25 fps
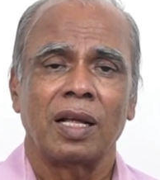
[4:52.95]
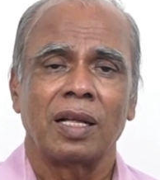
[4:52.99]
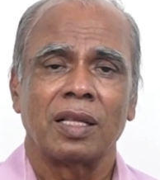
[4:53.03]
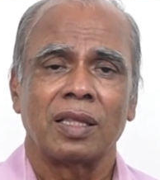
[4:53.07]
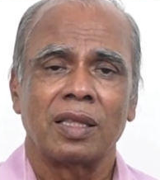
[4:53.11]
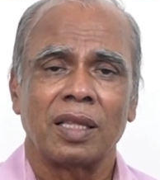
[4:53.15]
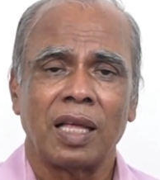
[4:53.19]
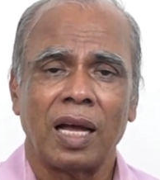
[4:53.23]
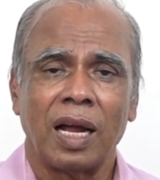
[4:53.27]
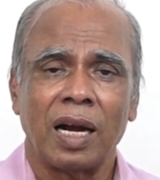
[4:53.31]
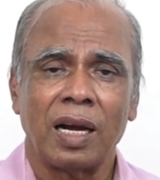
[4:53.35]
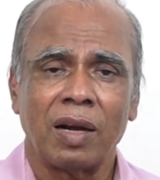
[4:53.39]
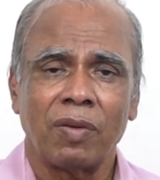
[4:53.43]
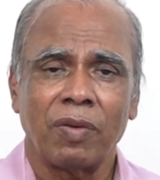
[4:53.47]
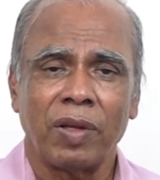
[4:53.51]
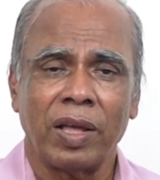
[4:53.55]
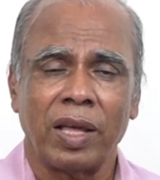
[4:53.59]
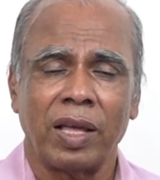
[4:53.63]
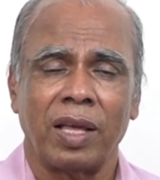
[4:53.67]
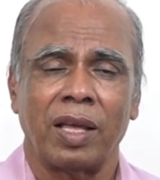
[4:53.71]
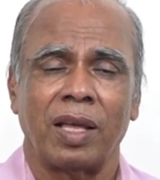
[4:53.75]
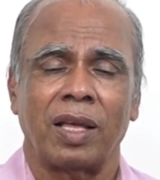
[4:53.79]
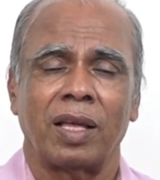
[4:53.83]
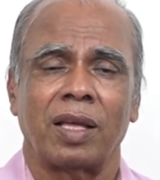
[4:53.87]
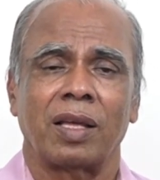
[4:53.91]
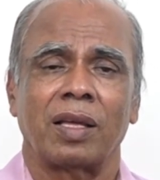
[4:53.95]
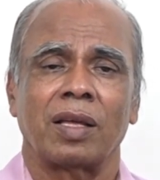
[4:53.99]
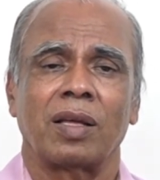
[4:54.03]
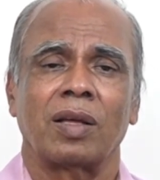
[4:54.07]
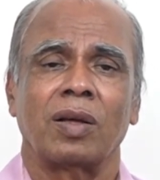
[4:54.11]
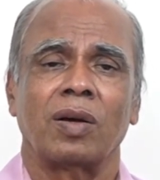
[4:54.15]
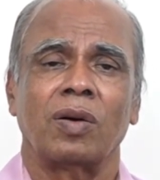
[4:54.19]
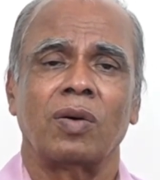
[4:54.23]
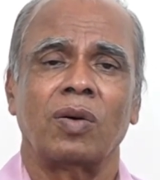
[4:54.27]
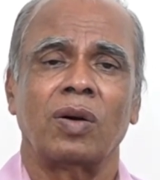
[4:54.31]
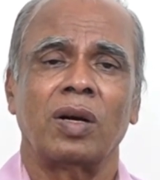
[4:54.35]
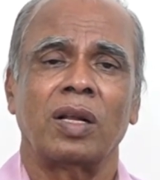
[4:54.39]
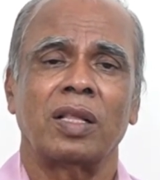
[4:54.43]
That way
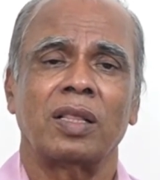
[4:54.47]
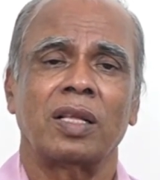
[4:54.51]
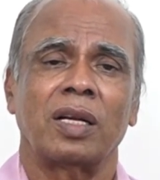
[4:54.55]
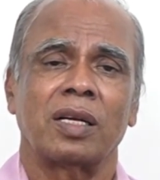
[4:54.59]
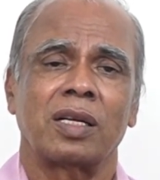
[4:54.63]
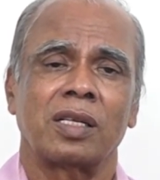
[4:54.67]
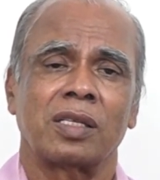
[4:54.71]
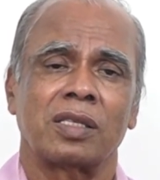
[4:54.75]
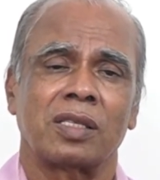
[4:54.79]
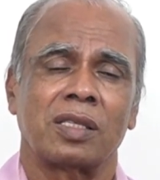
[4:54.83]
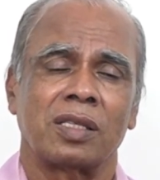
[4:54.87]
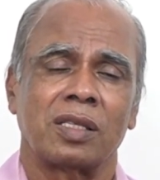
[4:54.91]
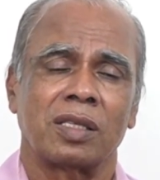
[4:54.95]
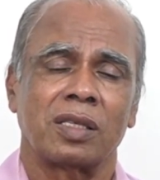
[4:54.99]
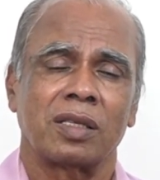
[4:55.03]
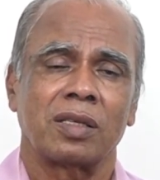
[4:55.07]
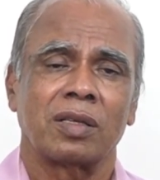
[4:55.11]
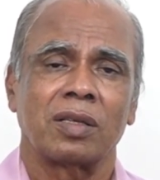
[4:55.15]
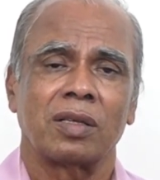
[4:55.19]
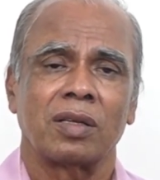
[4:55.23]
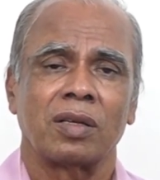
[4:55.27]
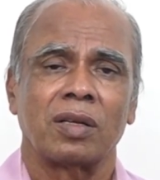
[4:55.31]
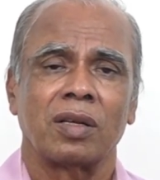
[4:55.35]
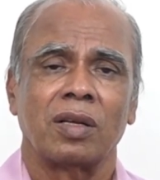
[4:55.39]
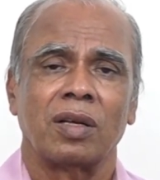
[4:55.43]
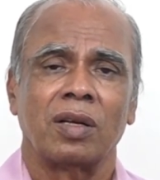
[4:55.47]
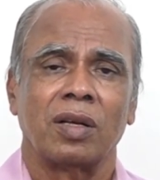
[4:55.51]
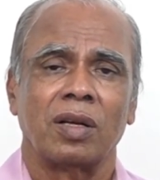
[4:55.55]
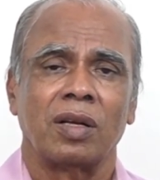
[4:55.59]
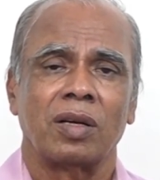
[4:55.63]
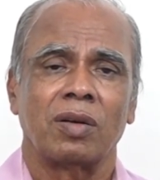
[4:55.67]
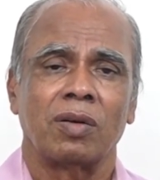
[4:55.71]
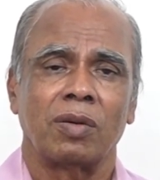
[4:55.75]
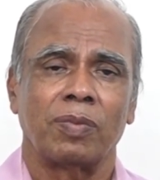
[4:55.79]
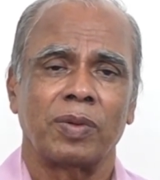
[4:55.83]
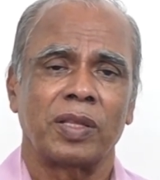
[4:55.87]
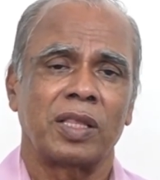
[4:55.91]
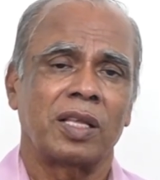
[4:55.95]
only it
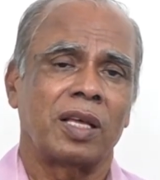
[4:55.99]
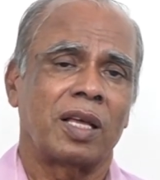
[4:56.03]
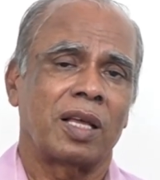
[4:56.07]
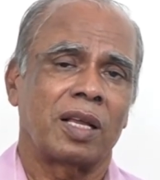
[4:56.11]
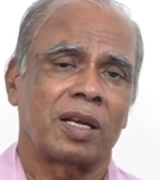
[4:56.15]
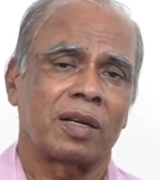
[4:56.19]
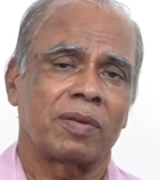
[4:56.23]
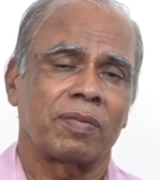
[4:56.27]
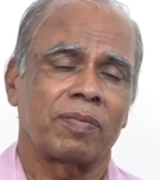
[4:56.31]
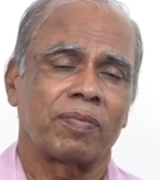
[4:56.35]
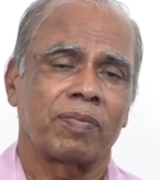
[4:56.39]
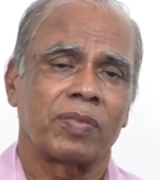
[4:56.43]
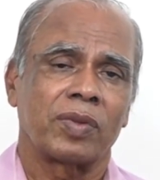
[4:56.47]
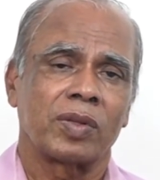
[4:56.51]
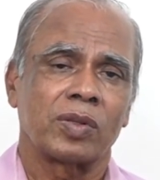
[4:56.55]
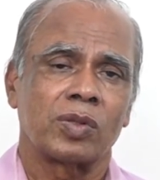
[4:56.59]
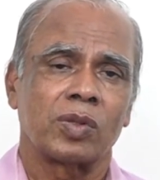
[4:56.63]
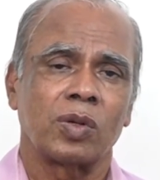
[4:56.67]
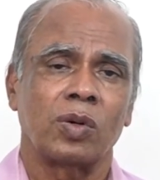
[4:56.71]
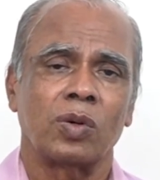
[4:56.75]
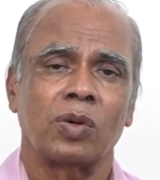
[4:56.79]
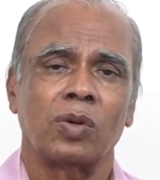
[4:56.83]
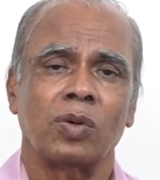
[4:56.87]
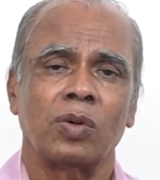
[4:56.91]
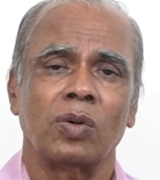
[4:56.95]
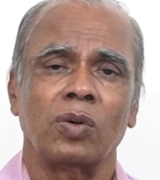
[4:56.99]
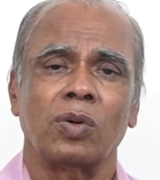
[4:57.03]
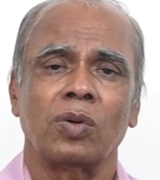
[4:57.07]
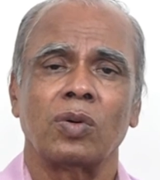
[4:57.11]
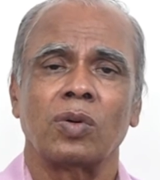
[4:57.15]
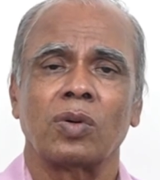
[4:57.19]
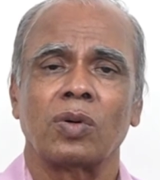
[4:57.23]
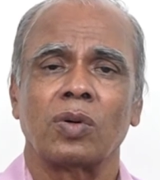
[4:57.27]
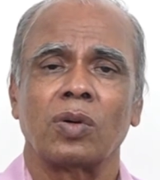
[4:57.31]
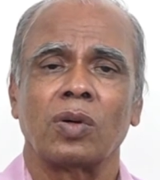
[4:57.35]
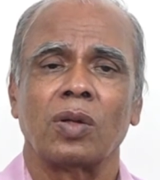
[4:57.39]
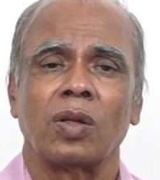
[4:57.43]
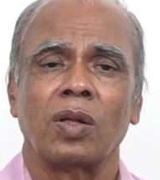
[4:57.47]
will be there.
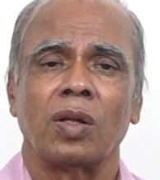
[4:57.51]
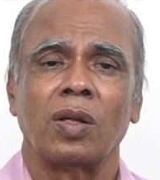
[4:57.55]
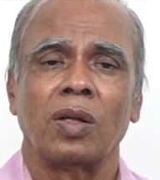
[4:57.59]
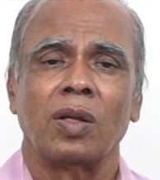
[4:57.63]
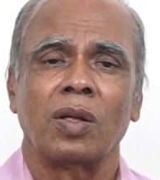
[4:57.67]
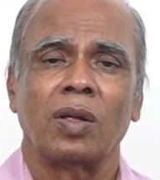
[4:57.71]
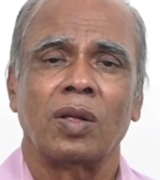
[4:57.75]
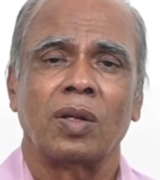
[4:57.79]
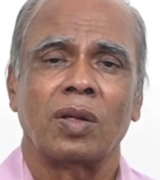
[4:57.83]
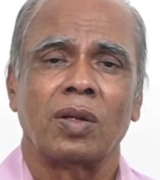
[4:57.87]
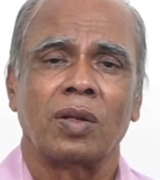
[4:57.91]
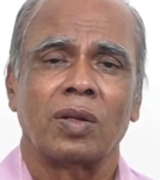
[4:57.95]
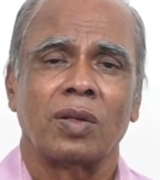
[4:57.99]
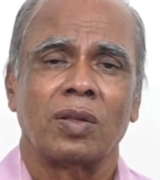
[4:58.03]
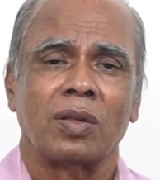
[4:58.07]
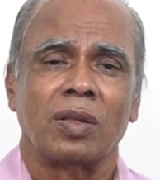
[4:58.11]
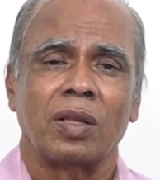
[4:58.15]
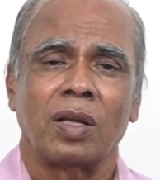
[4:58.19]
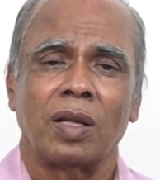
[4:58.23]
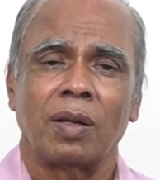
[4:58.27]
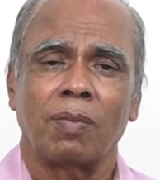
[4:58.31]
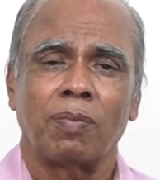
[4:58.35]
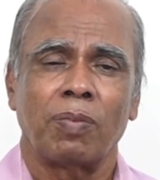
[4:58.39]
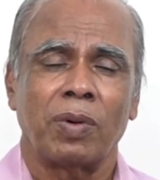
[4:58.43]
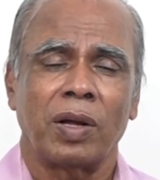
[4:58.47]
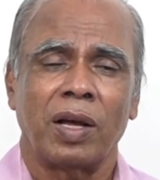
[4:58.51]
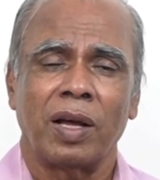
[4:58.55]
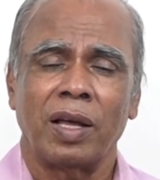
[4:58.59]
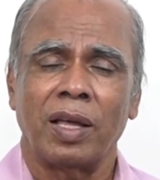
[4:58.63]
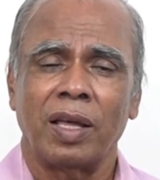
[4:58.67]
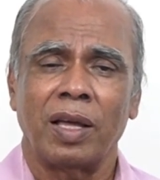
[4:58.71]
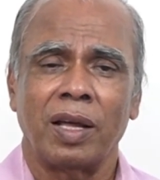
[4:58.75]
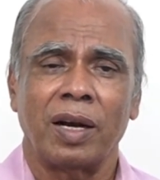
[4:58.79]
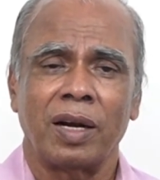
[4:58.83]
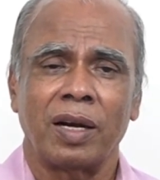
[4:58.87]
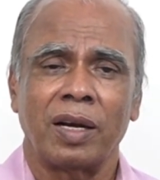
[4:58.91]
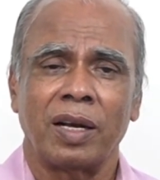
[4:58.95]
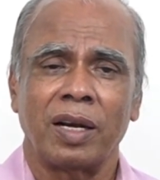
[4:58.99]
So the
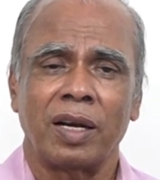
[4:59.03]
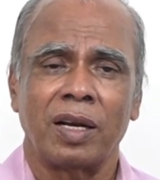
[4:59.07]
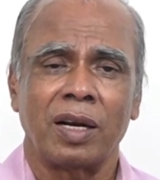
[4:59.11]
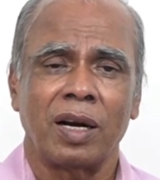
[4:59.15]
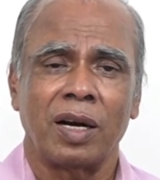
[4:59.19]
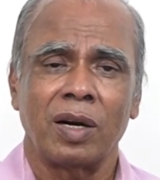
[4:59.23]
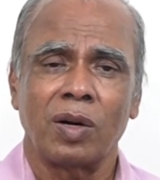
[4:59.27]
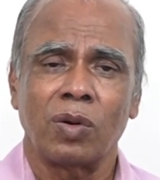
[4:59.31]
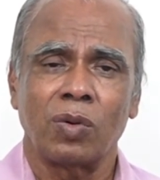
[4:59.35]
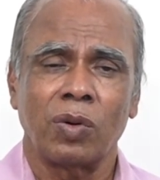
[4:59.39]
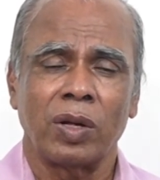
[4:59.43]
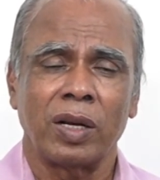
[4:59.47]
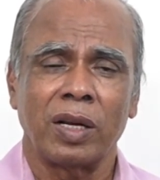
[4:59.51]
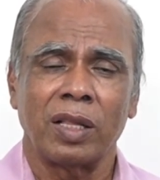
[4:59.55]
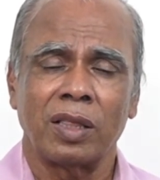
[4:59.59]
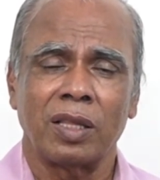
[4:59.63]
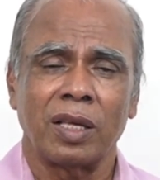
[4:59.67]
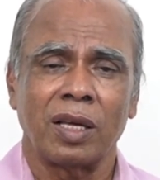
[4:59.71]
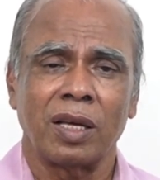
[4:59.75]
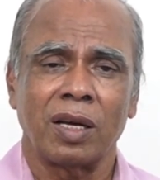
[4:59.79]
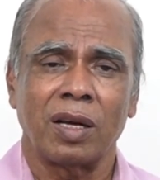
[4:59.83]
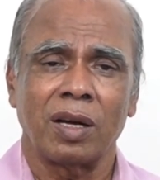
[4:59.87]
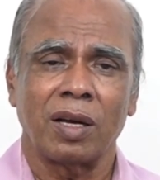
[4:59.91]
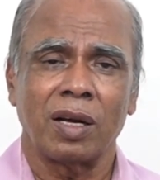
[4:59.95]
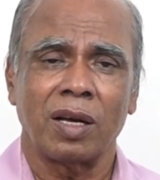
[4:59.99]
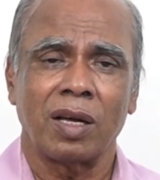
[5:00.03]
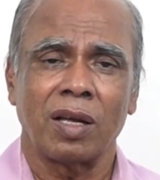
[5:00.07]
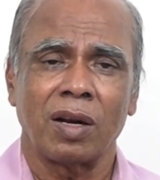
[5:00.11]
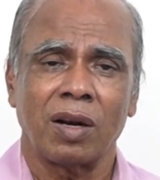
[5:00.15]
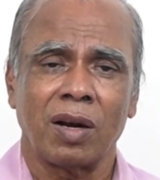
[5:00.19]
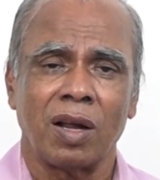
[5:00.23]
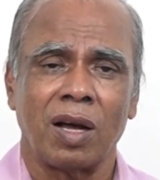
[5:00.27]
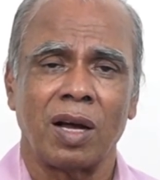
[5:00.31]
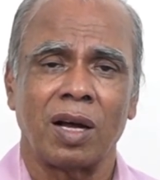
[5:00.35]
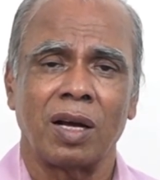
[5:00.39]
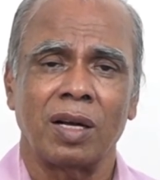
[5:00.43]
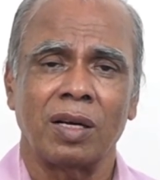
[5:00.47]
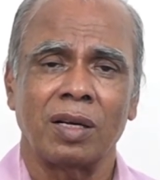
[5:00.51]
employer did not do anything
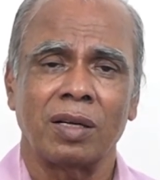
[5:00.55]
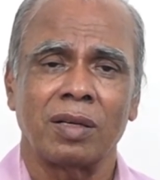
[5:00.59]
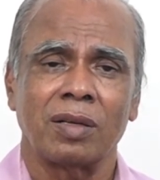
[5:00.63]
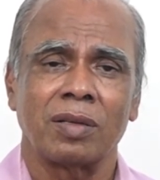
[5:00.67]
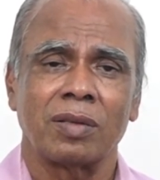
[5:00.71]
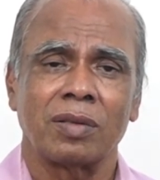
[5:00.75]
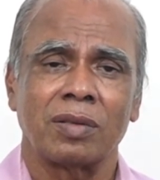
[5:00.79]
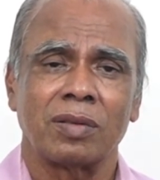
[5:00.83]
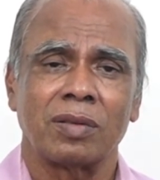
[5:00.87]
wrong.